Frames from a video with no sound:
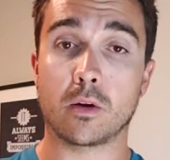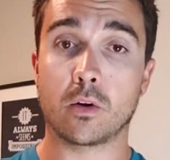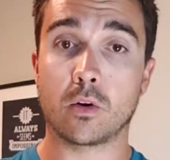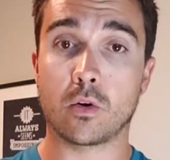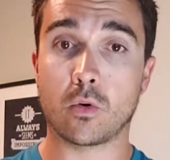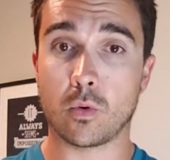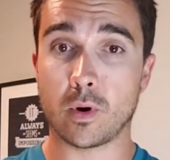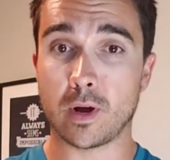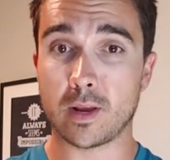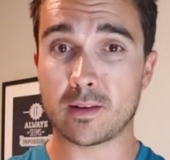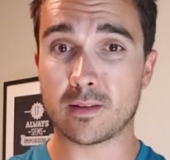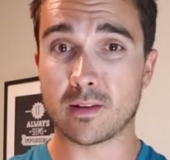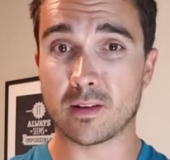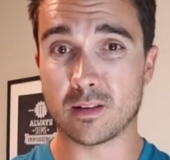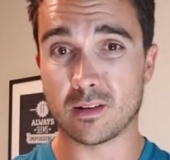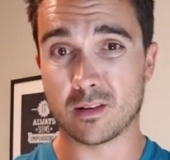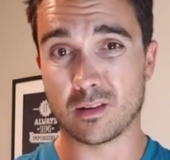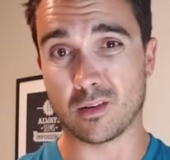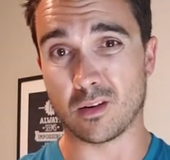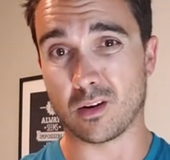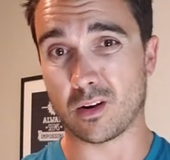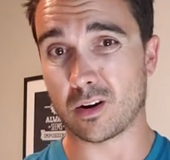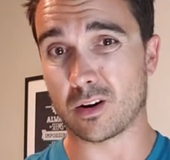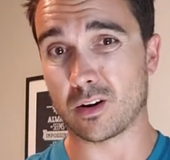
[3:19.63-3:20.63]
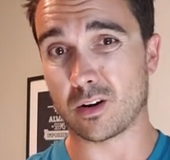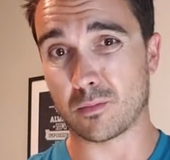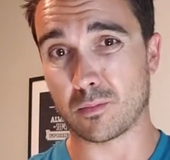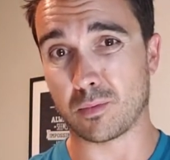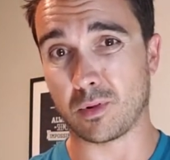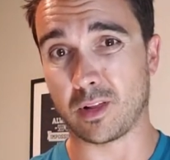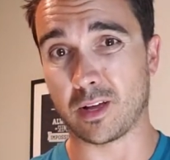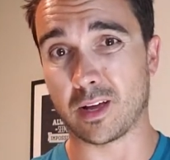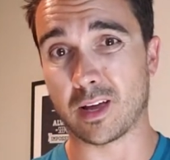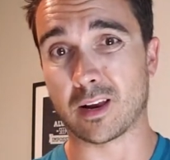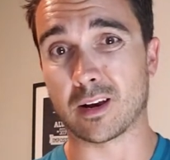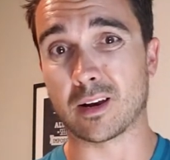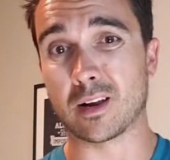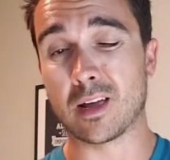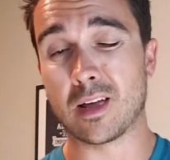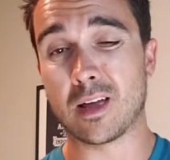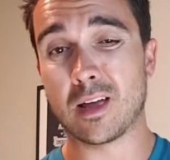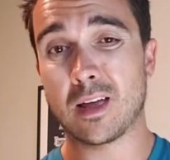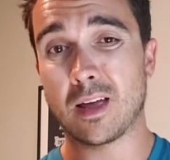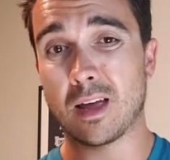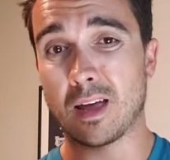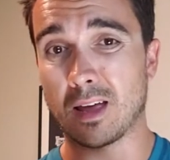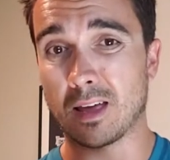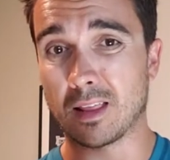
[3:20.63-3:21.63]
Quit, not on your plan,
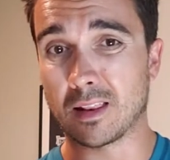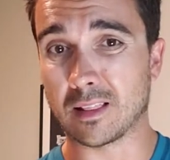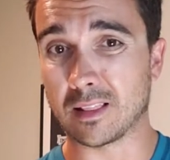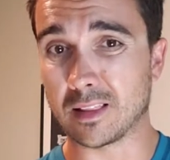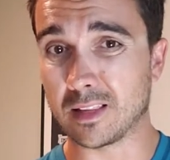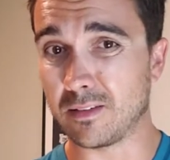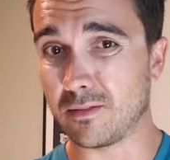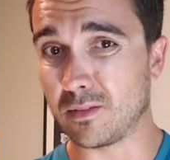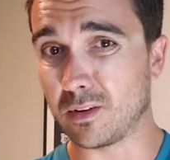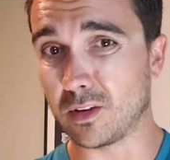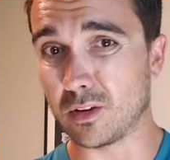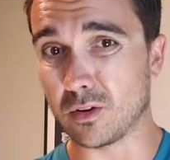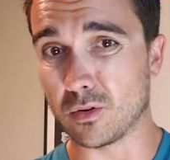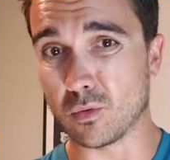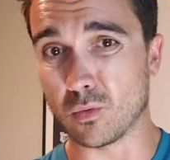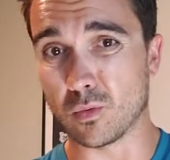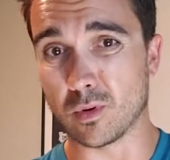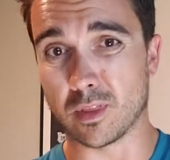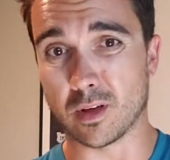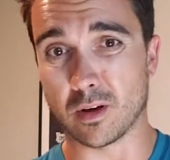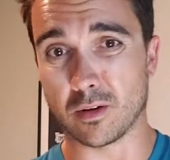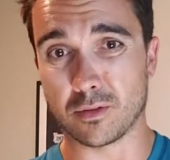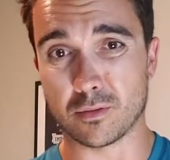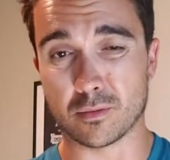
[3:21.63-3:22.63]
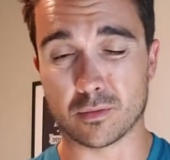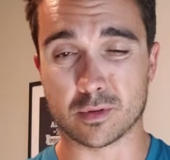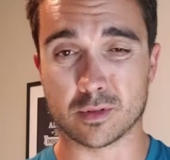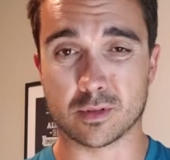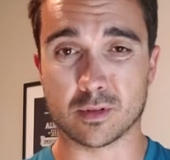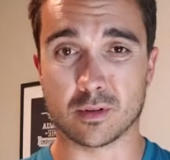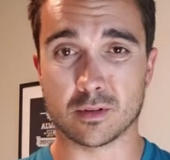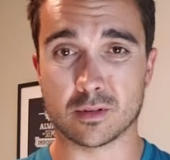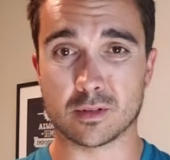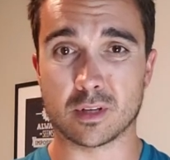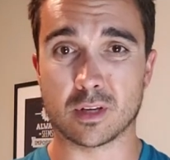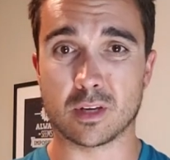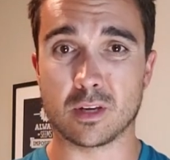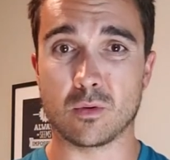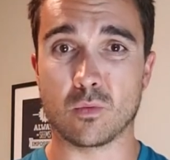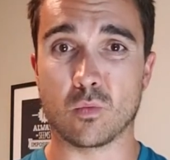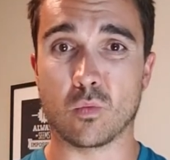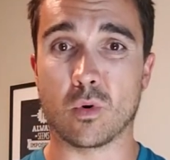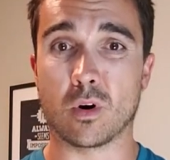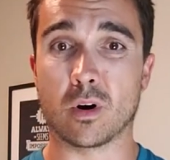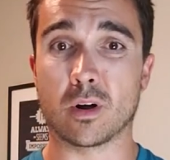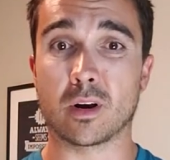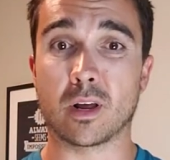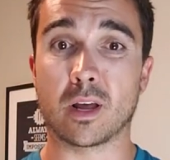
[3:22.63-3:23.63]
and leaving you without the results that you
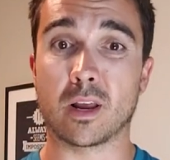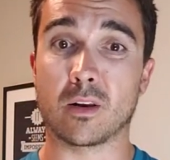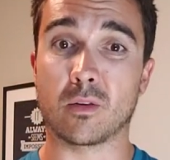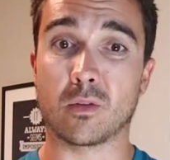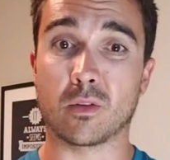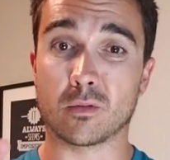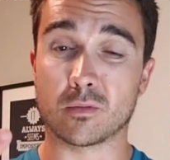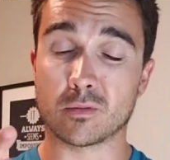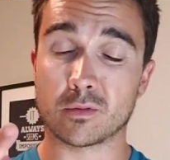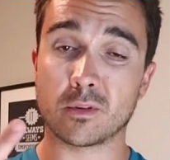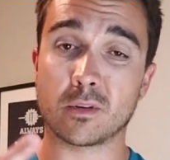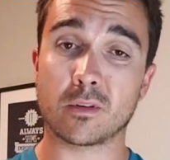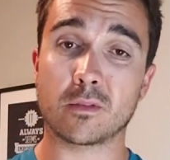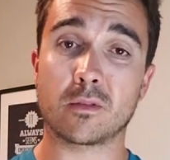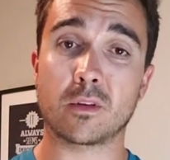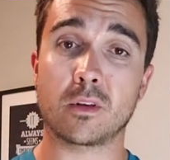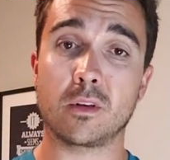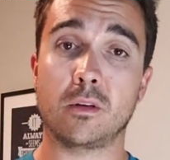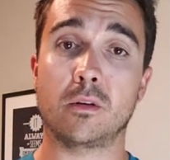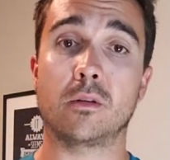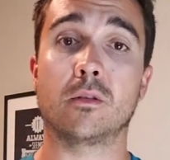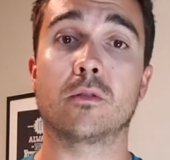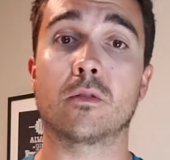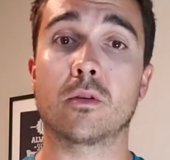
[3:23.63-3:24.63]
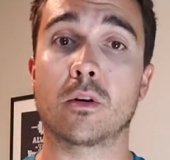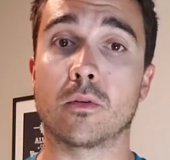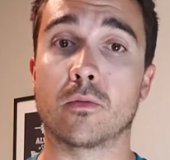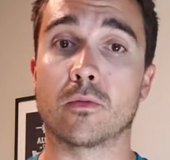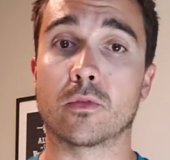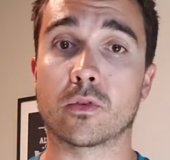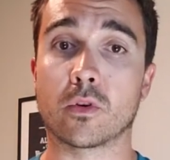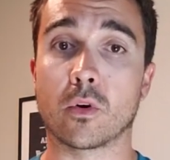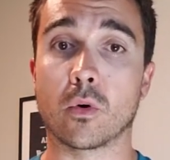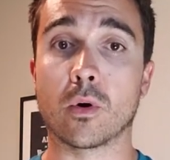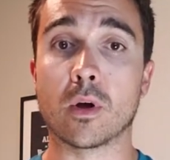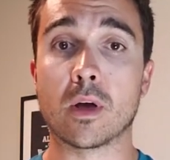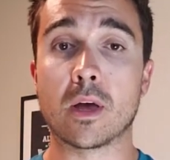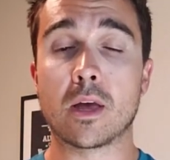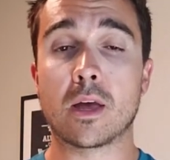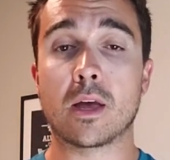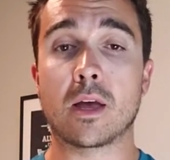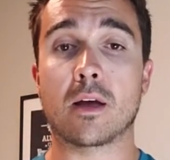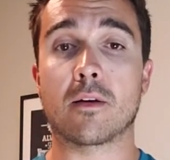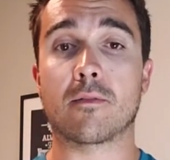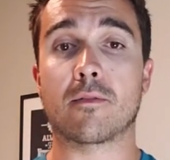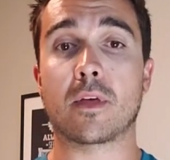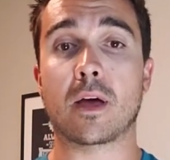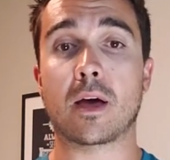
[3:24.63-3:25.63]
want and the results that you deserve. So
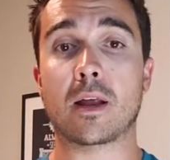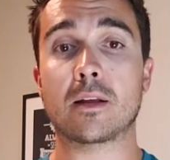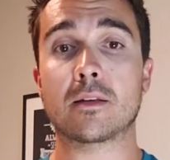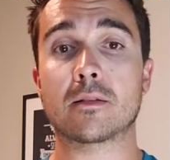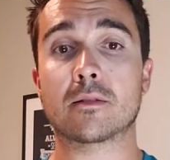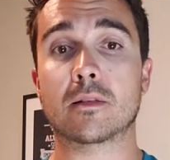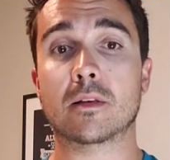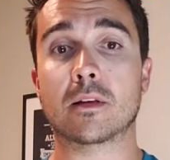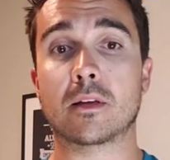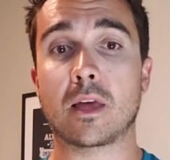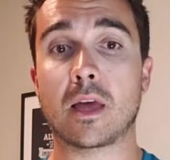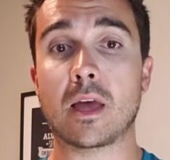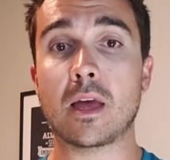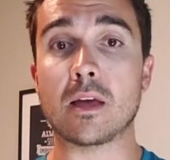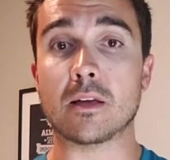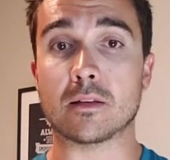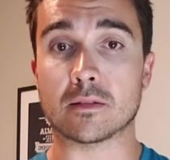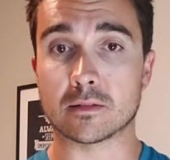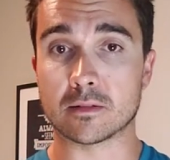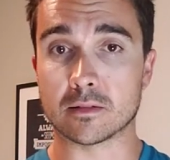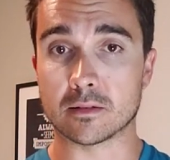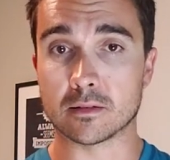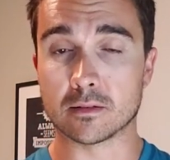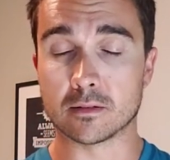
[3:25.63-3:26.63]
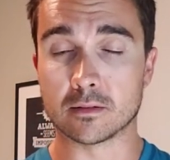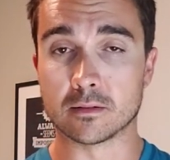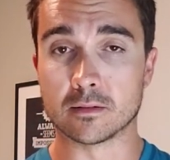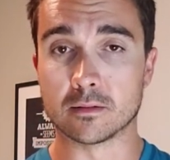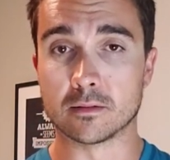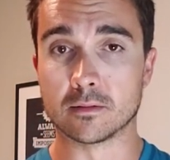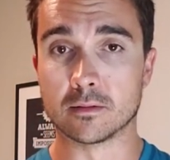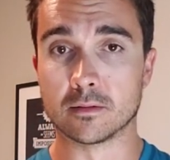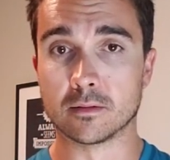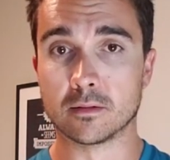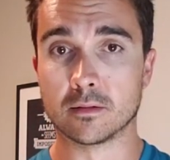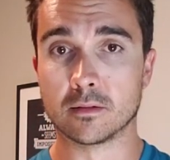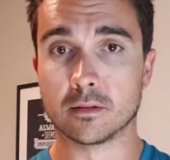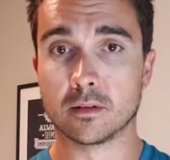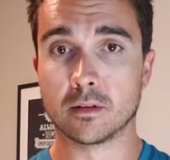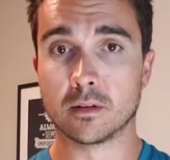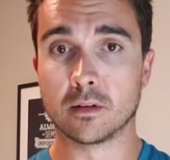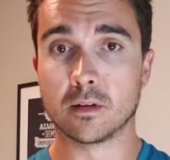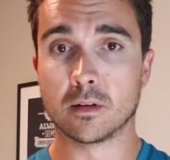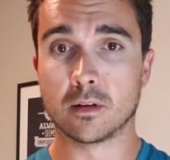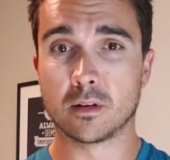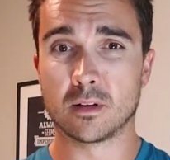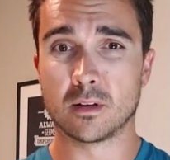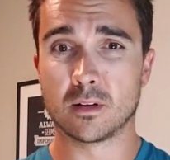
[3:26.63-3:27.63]
if that is the case,
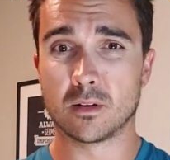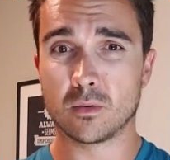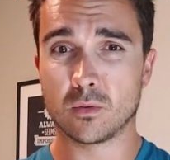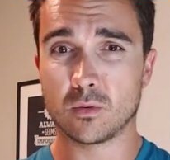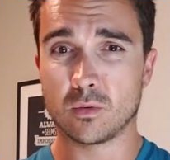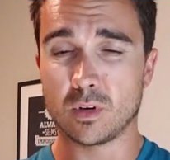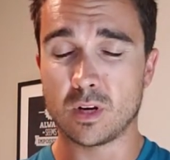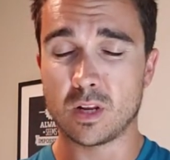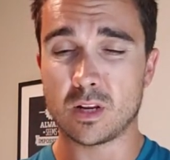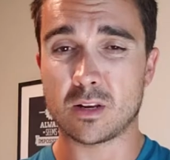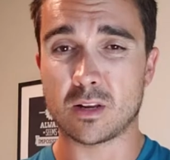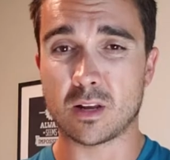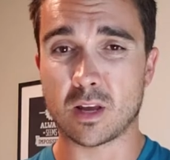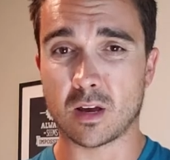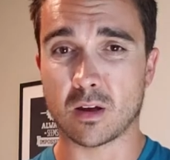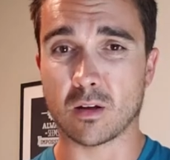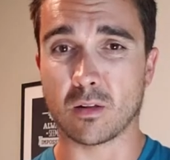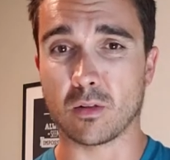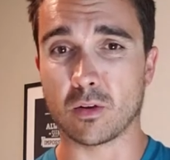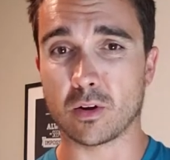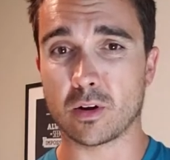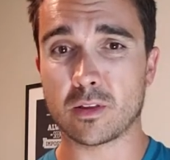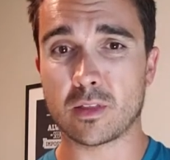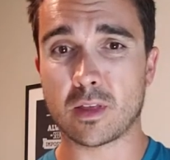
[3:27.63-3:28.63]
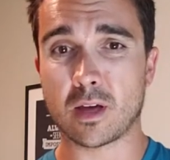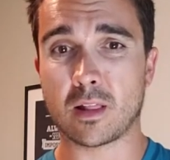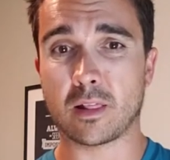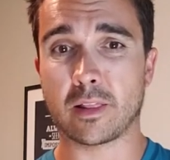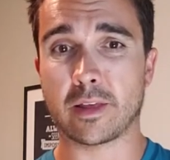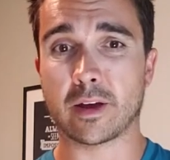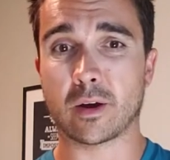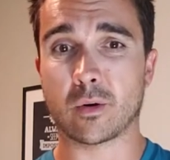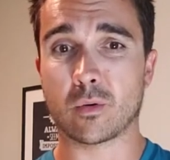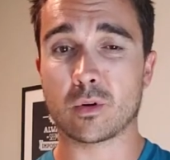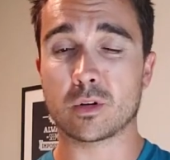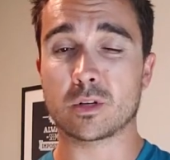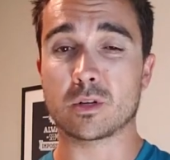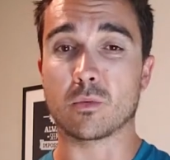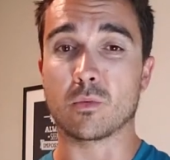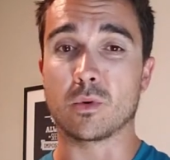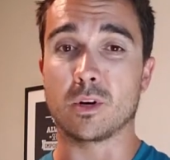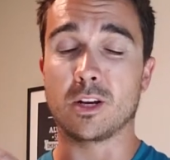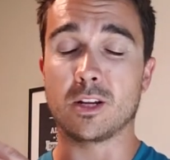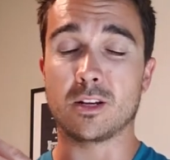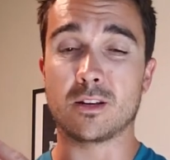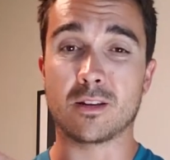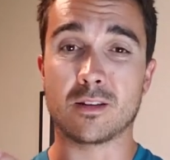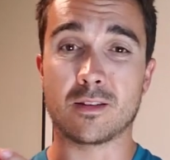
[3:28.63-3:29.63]
we need to take a look at that language, and
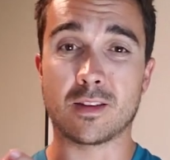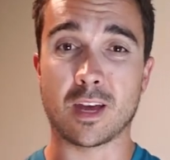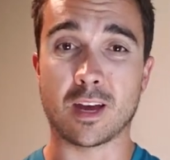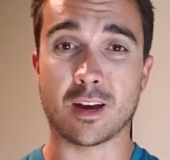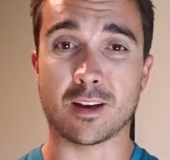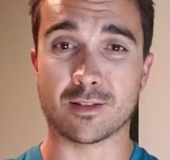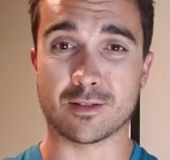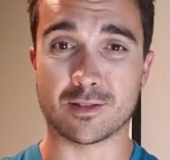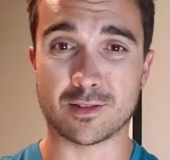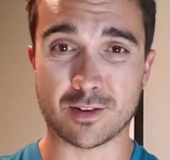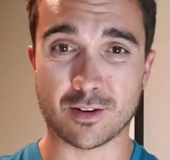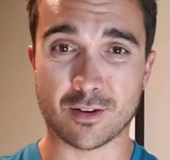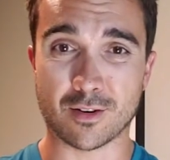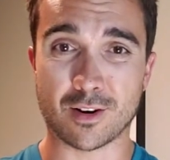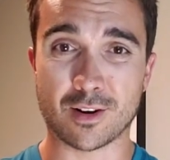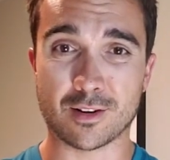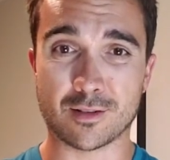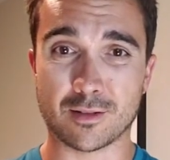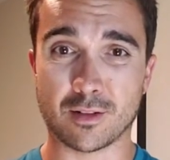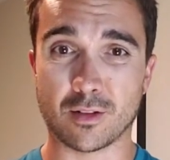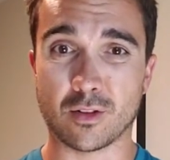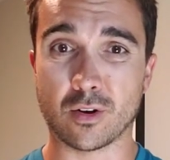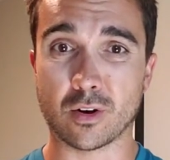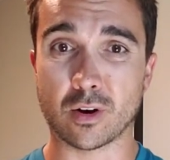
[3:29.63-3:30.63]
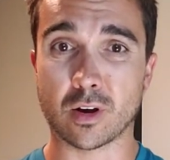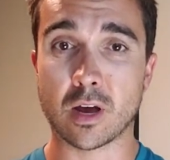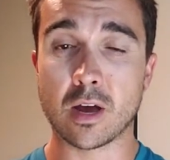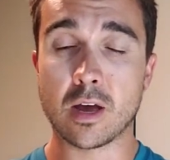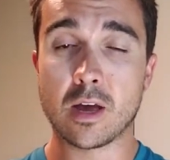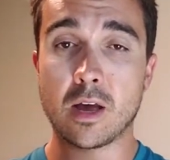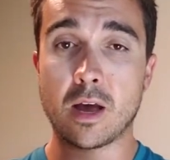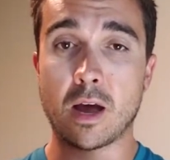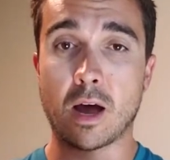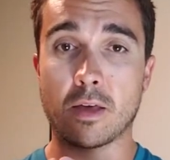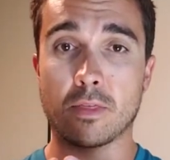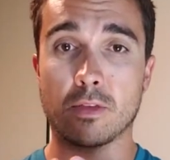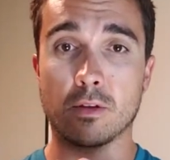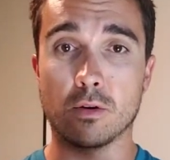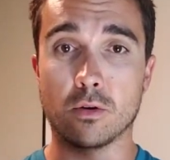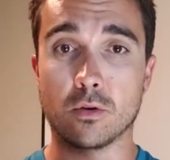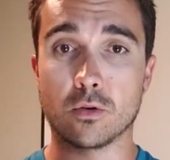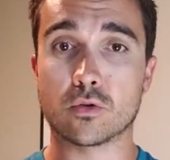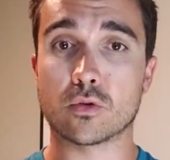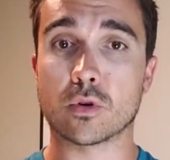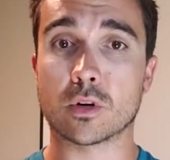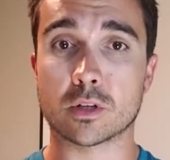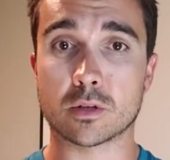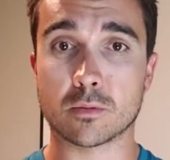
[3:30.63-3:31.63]
we need to take a serious look at the
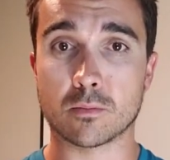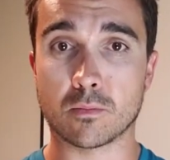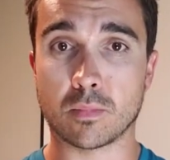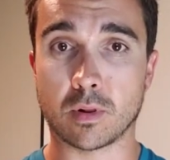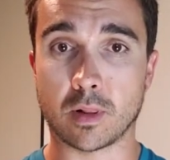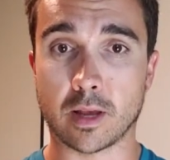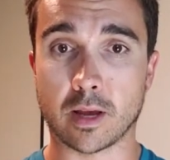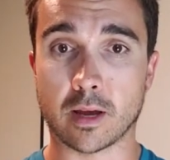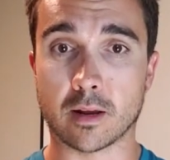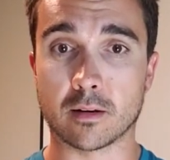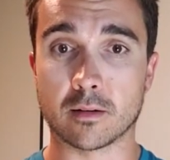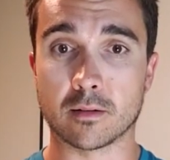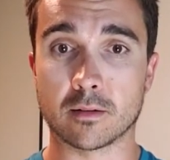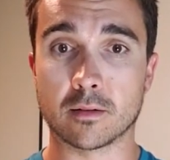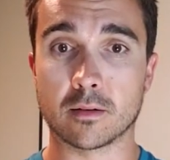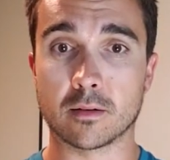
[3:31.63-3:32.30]
nutrition plan.